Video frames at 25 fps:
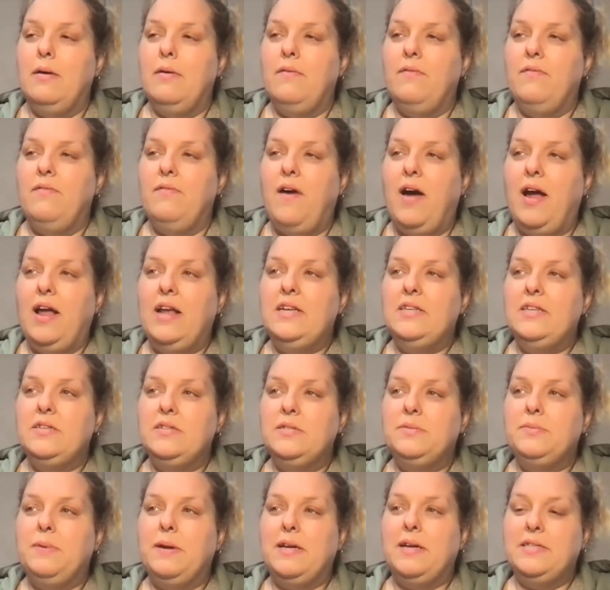Find your
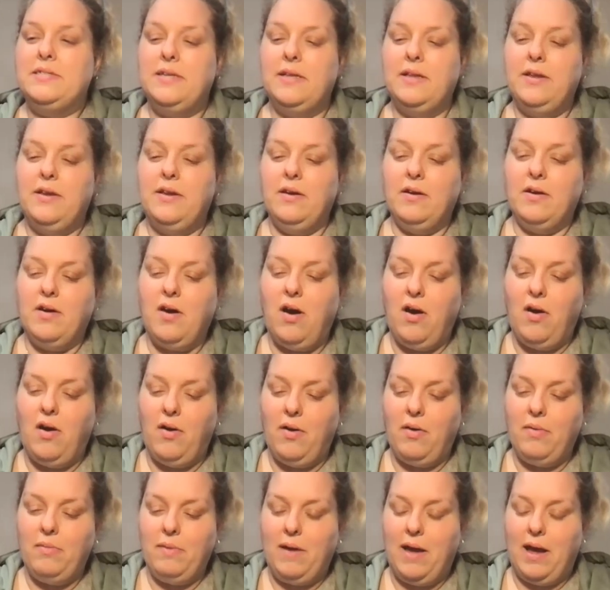space and your
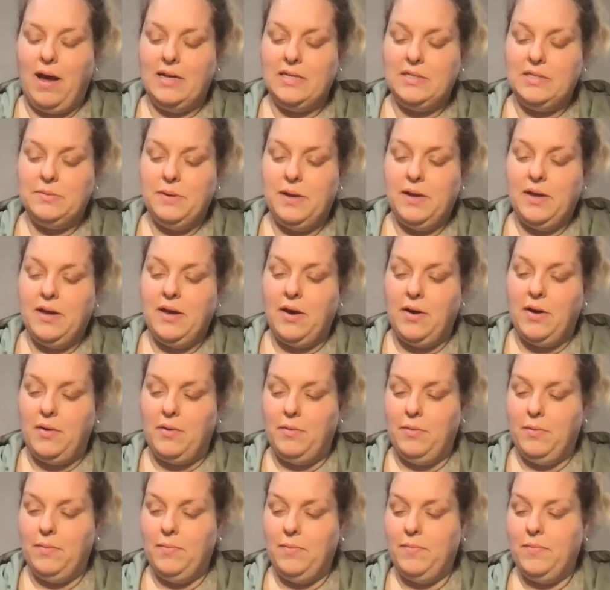calm as we
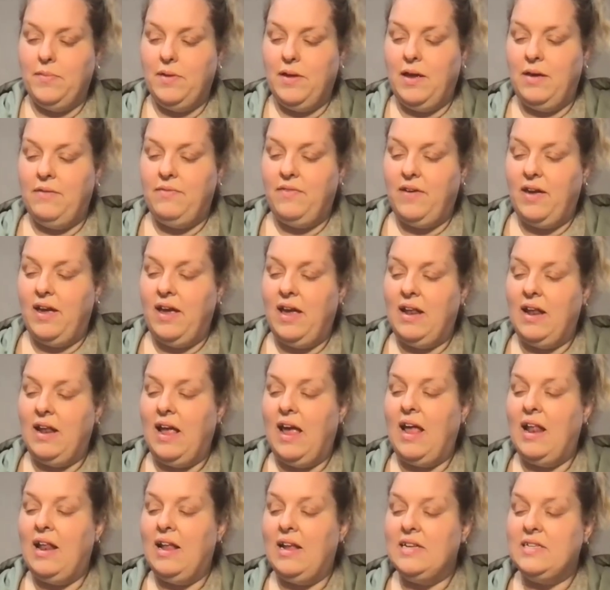go. If at
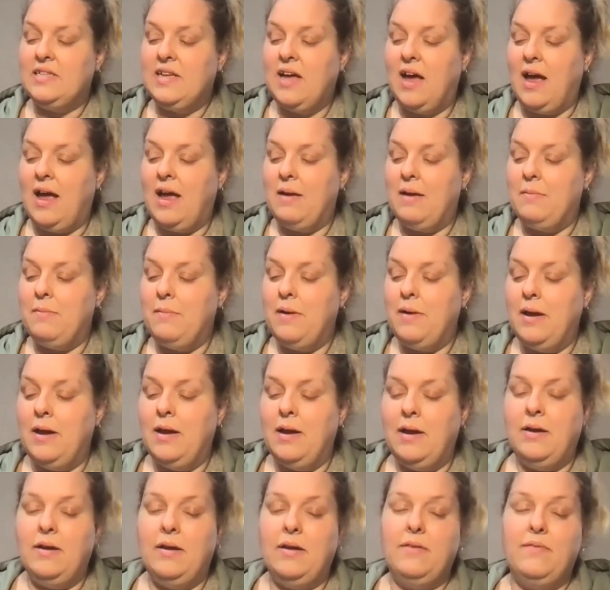any time
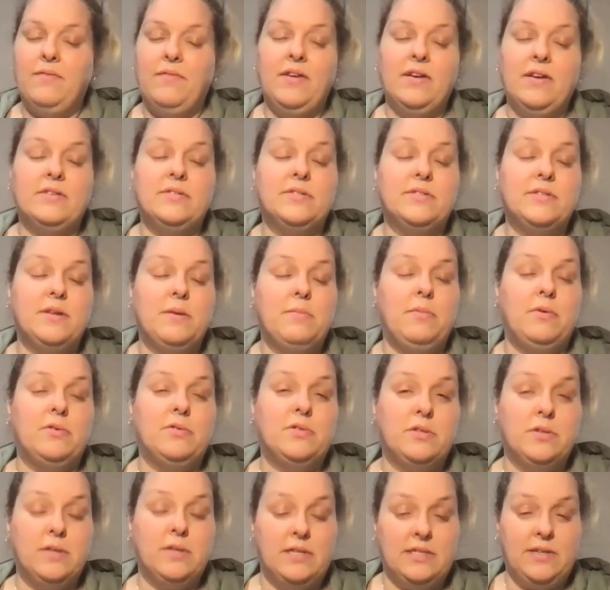it feels
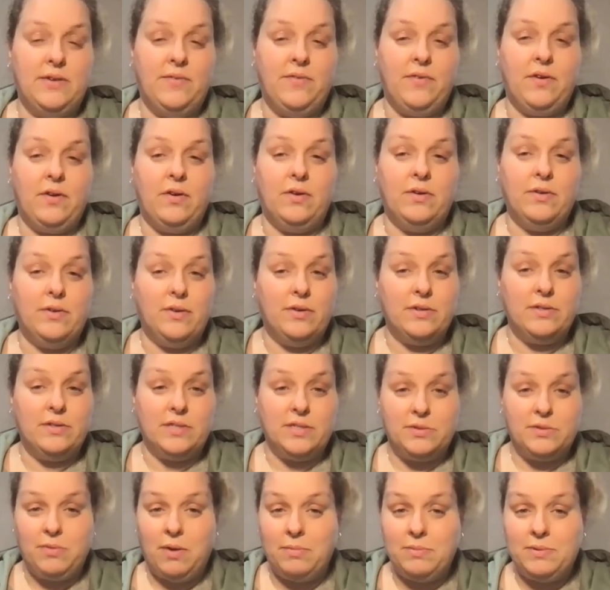emotionally difficult or
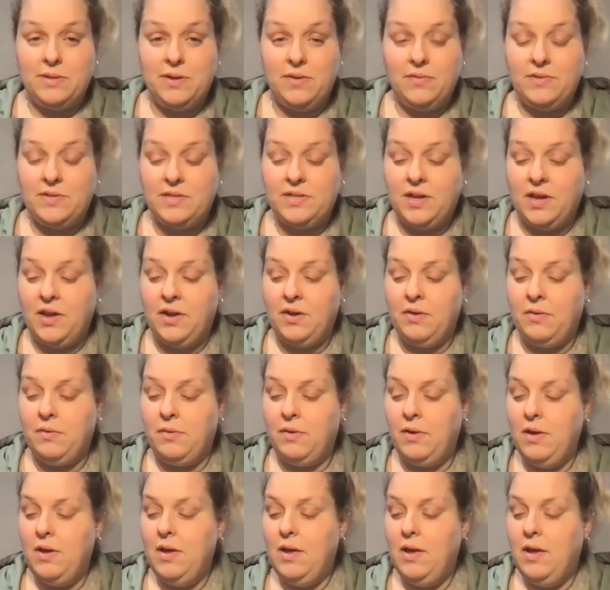disruptive to you,
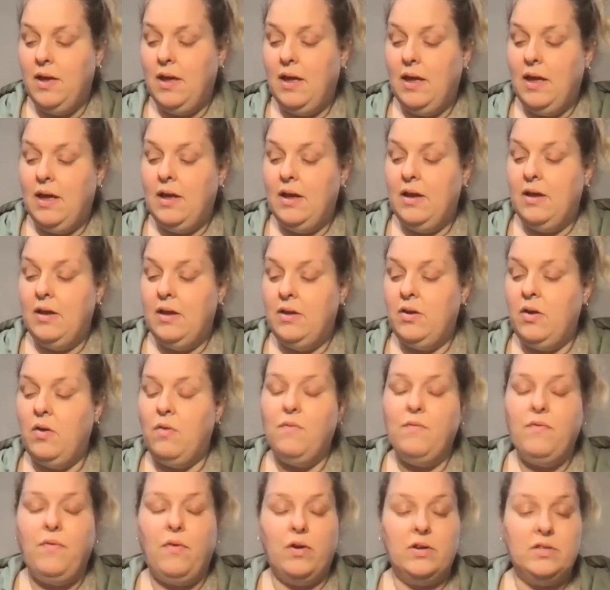
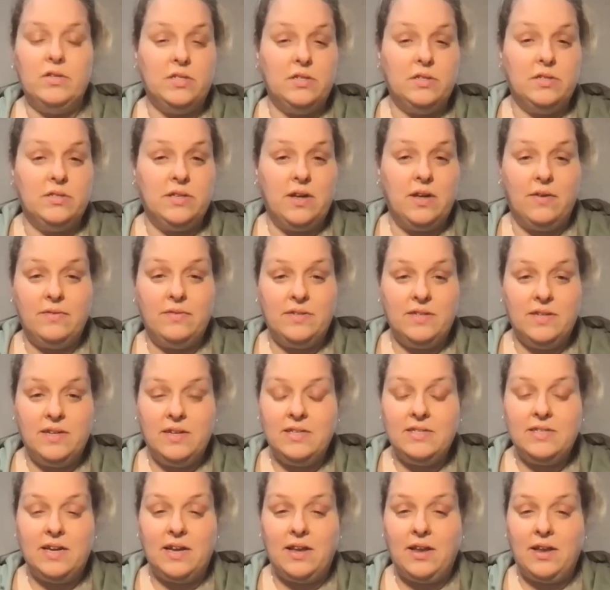don't force yourself to
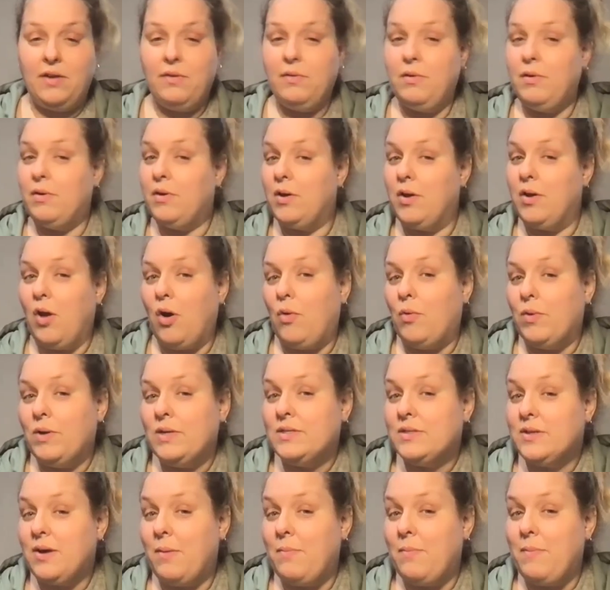continue. You can
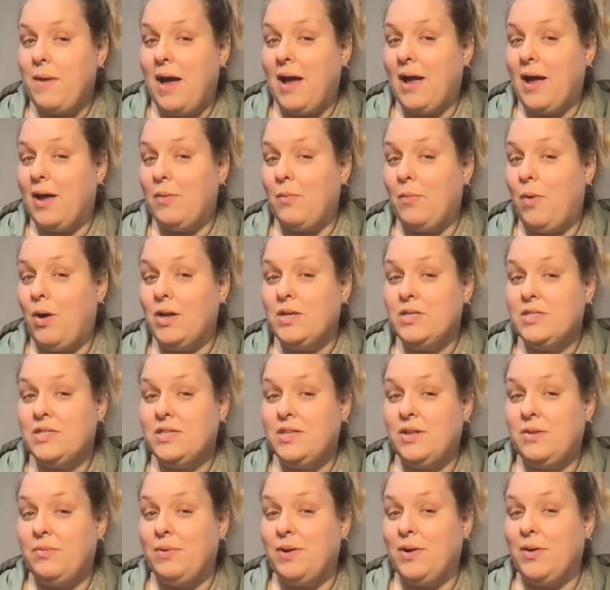always come back and
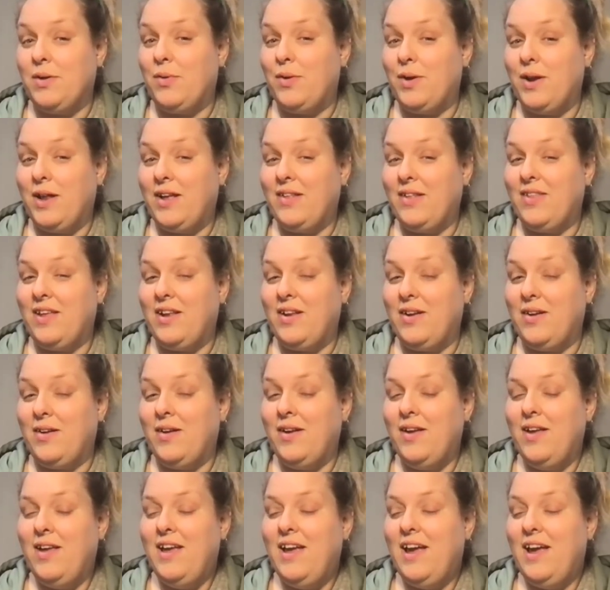watch the recording
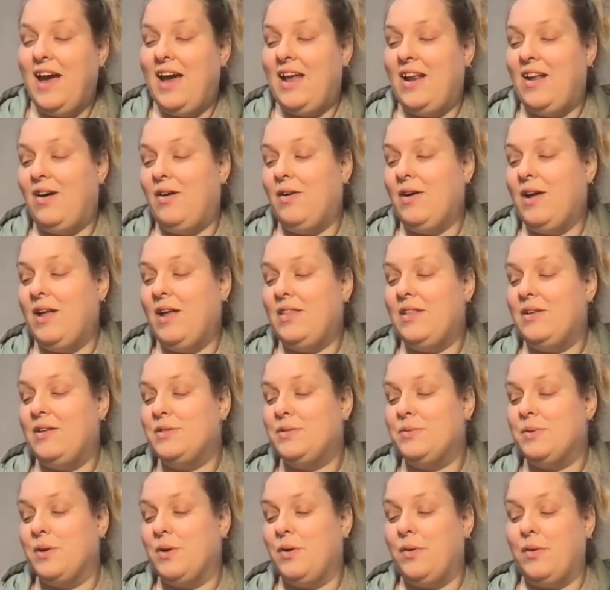later, and I'll get
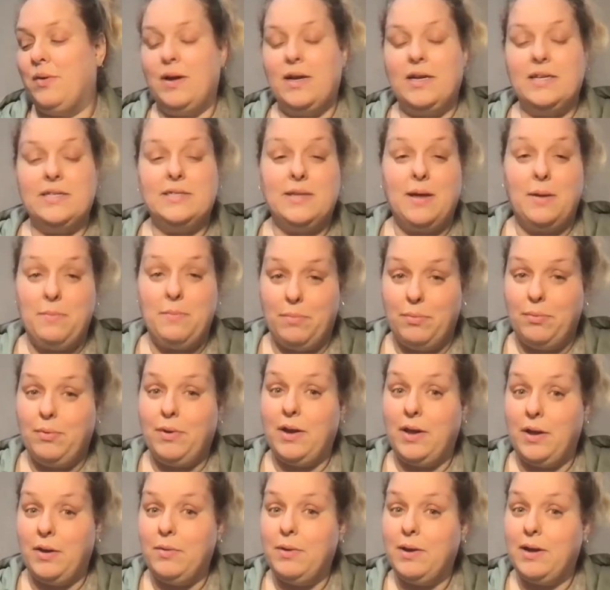those recordings up
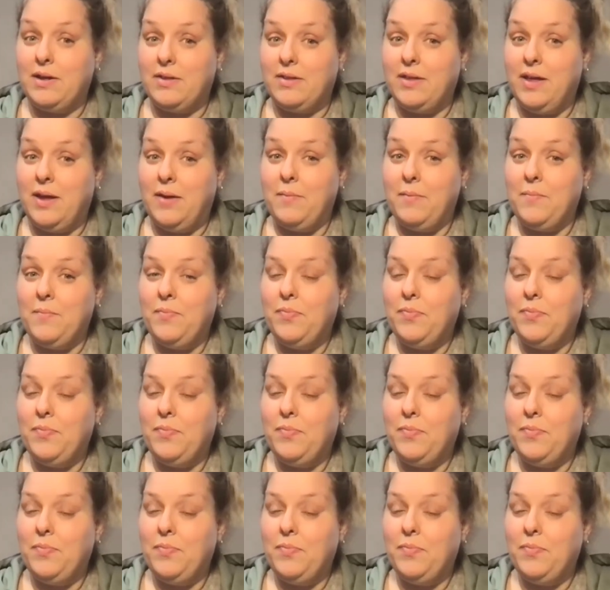pretty quickly.